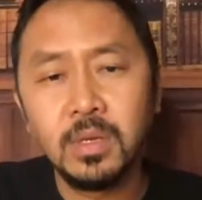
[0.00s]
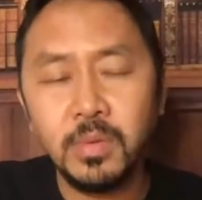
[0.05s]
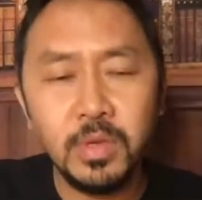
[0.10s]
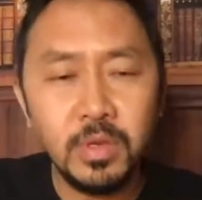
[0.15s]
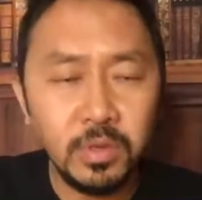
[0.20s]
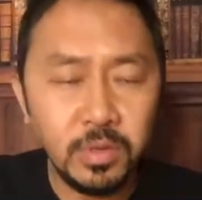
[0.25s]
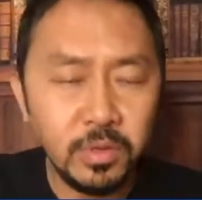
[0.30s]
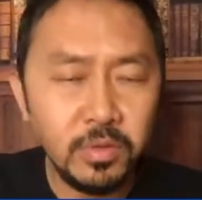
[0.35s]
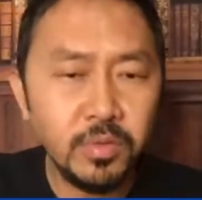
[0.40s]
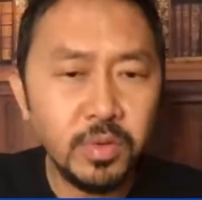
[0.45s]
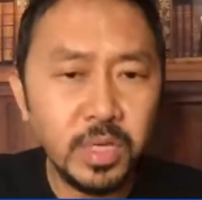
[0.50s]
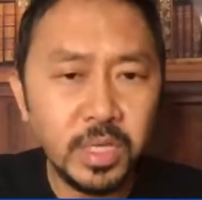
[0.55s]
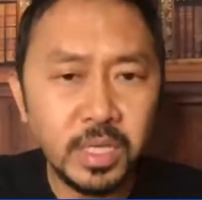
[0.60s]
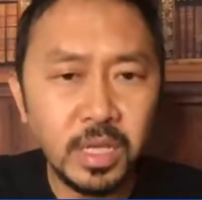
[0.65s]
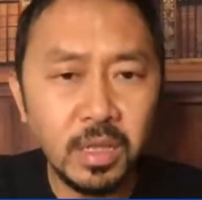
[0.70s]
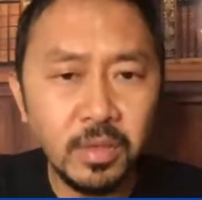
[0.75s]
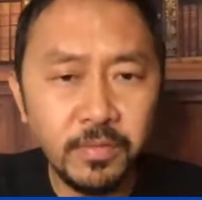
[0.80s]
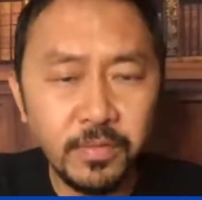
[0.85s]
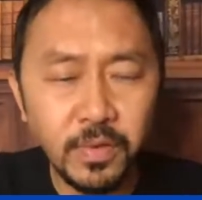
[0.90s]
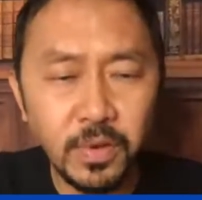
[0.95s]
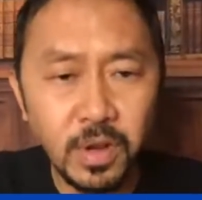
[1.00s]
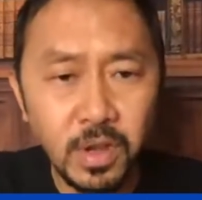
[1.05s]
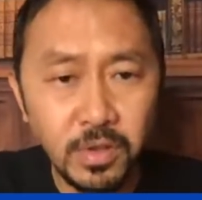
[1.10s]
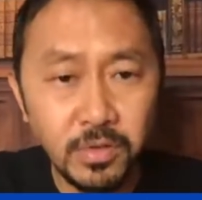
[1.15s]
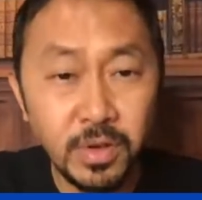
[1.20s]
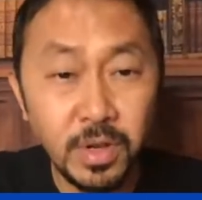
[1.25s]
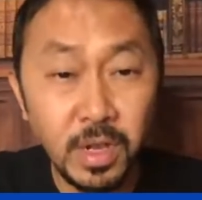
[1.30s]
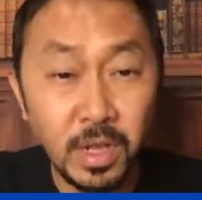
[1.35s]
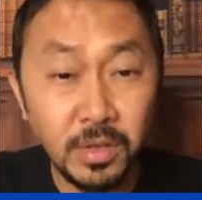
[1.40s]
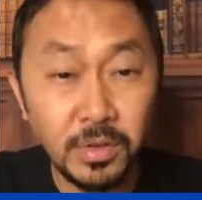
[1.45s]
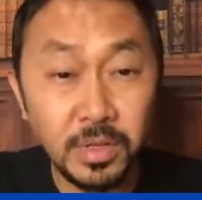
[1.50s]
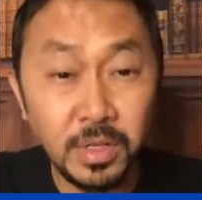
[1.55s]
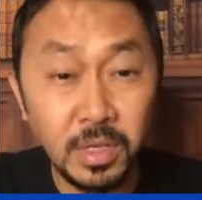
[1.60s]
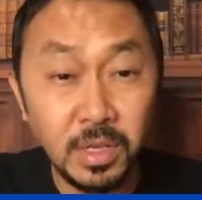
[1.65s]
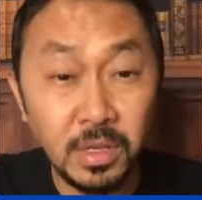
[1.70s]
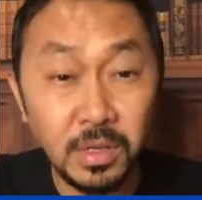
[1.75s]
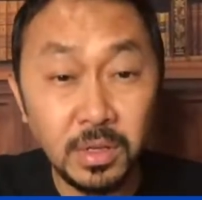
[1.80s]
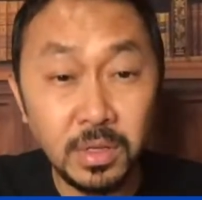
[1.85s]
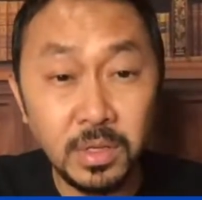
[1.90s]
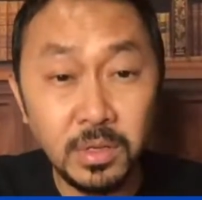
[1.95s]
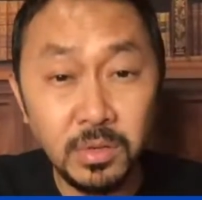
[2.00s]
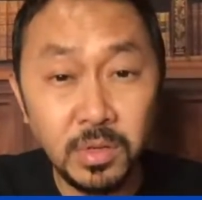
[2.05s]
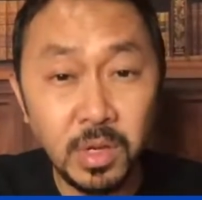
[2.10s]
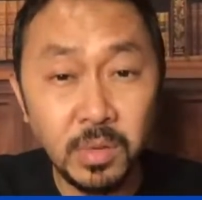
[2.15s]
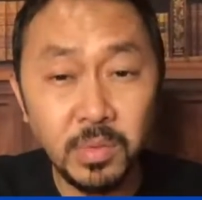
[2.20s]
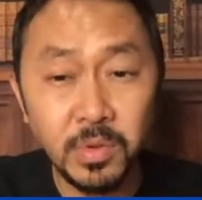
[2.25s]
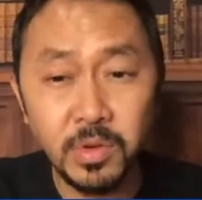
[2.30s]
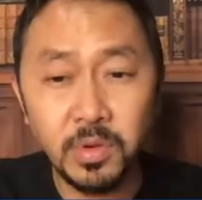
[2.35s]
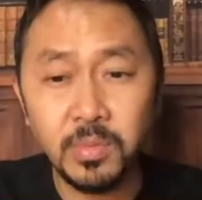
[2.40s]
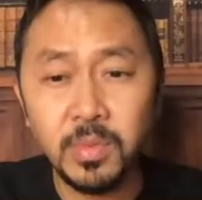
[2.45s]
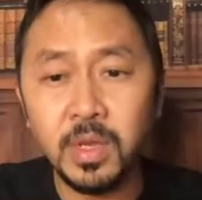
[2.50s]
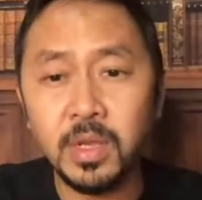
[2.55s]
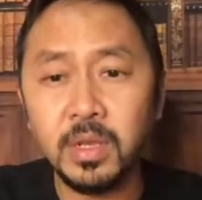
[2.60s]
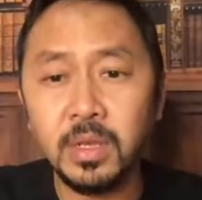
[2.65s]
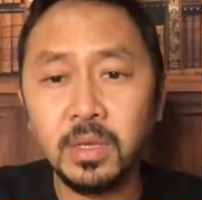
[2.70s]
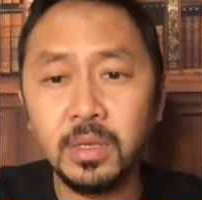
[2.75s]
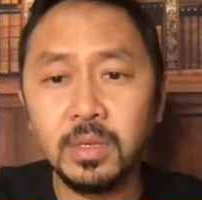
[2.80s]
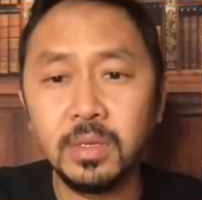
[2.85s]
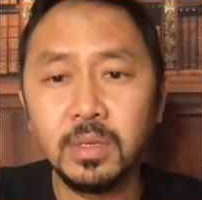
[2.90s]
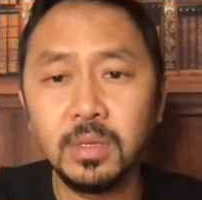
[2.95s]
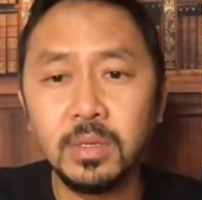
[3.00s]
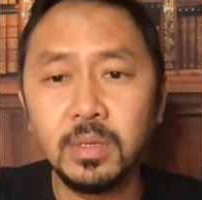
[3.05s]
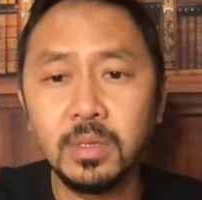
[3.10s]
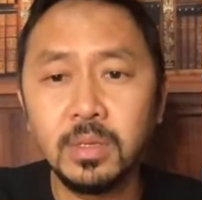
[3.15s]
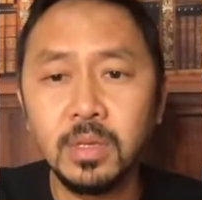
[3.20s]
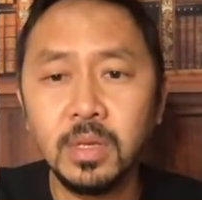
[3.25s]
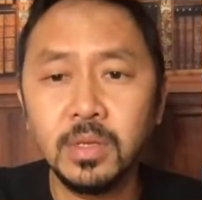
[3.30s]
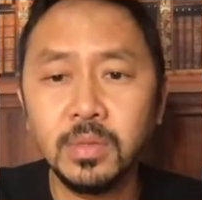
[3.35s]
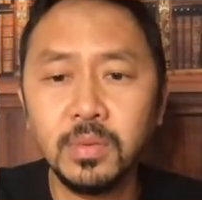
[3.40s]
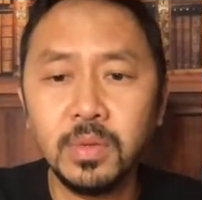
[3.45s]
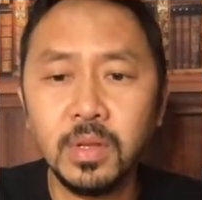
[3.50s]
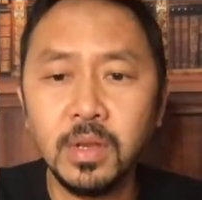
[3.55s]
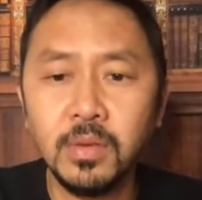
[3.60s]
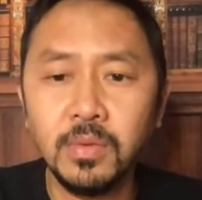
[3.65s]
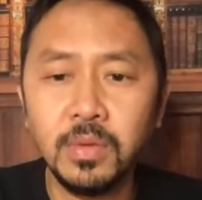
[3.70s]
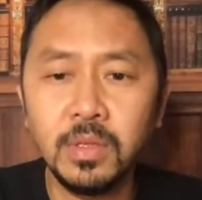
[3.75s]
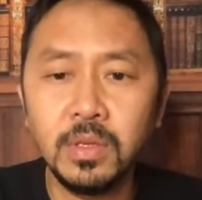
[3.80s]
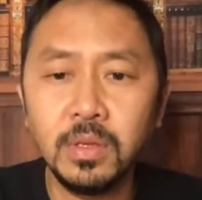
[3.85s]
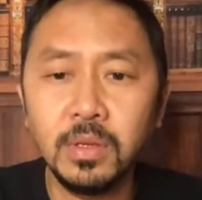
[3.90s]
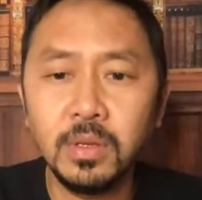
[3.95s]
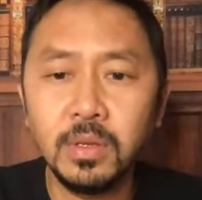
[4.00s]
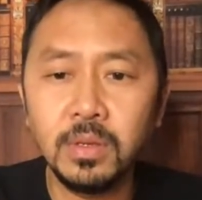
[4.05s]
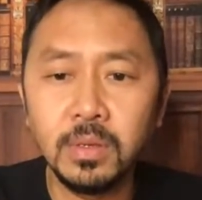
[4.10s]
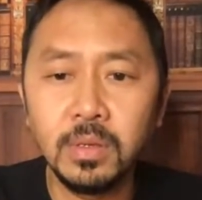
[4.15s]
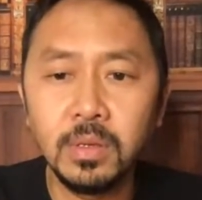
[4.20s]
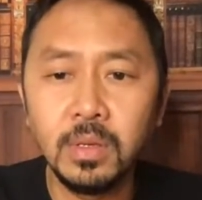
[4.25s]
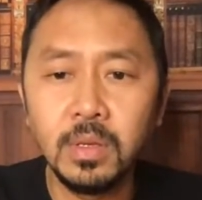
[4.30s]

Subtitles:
I mean, you resell them for $100 each, you double your money. That's what I would do.